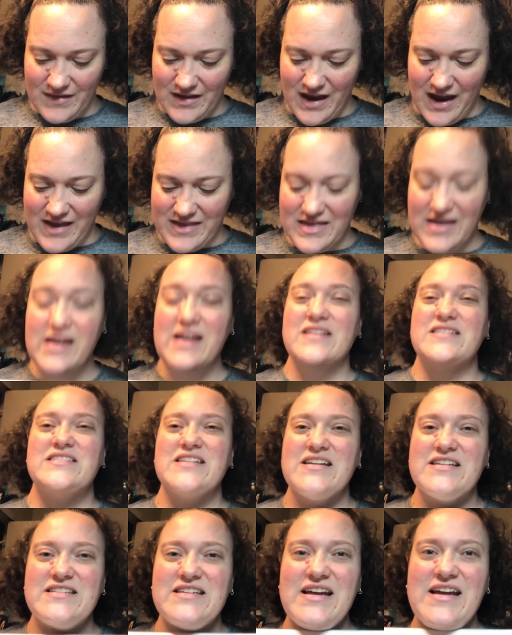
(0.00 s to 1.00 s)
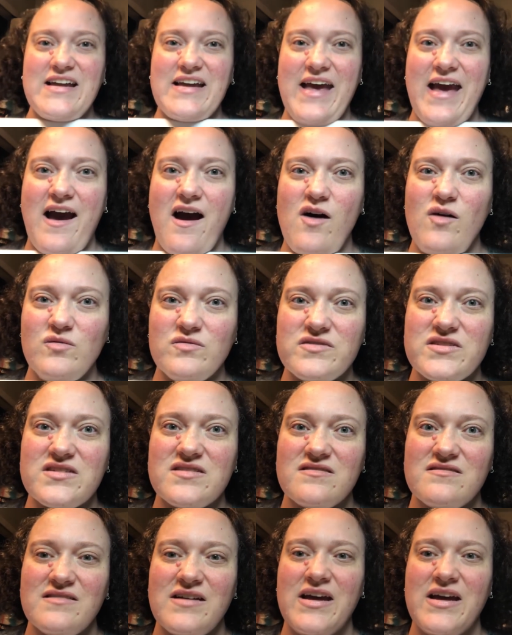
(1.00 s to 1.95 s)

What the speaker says: I think, a 16 count,